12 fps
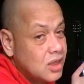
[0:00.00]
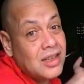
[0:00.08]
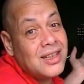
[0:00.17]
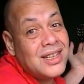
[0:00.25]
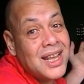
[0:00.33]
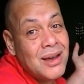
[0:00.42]

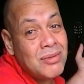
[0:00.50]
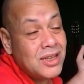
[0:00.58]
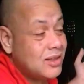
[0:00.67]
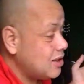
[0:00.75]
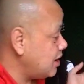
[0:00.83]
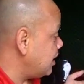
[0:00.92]
a
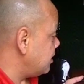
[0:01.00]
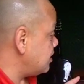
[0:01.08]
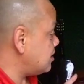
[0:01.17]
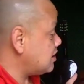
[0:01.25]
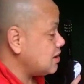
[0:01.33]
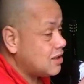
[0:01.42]
tablet.
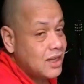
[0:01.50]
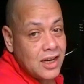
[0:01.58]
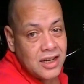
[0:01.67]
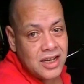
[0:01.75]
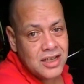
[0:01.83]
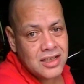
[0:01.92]
This is a
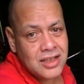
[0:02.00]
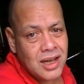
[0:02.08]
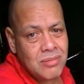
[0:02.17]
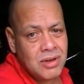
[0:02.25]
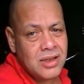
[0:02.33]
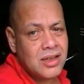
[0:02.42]
10 inch
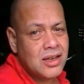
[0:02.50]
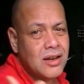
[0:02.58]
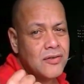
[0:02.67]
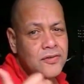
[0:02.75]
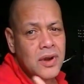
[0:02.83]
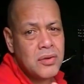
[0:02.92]
tablet, a
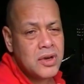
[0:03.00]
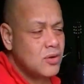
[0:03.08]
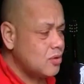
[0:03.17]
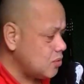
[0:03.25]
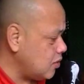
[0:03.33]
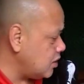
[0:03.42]
very
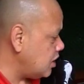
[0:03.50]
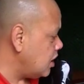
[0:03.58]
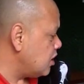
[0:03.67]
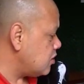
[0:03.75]
good one.